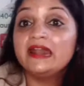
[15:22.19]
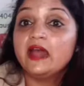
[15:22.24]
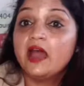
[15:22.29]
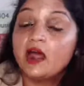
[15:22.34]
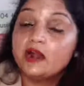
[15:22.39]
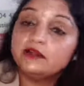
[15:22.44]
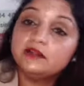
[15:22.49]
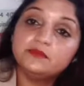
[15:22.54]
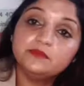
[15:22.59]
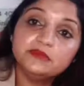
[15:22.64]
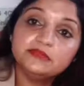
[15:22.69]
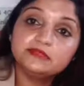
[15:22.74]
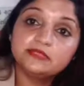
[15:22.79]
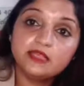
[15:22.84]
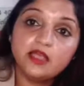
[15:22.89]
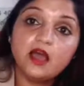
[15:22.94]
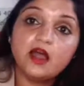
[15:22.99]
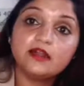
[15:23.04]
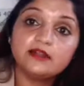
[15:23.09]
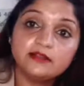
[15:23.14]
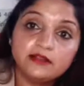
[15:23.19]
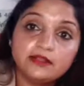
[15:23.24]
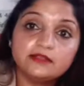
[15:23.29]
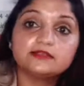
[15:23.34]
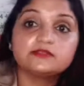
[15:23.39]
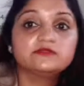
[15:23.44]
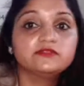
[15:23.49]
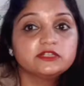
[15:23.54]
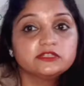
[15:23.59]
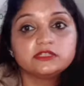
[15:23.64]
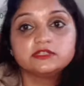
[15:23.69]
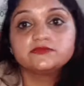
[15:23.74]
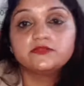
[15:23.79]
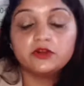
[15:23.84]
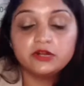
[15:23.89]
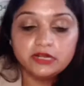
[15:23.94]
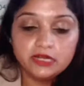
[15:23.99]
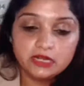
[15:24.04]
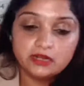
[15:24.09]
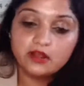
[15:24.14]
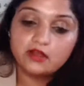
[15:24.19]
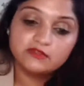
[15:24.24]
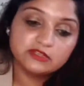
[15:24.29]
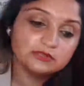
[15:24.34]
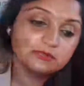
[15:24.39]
and RT-PCR test, which is 48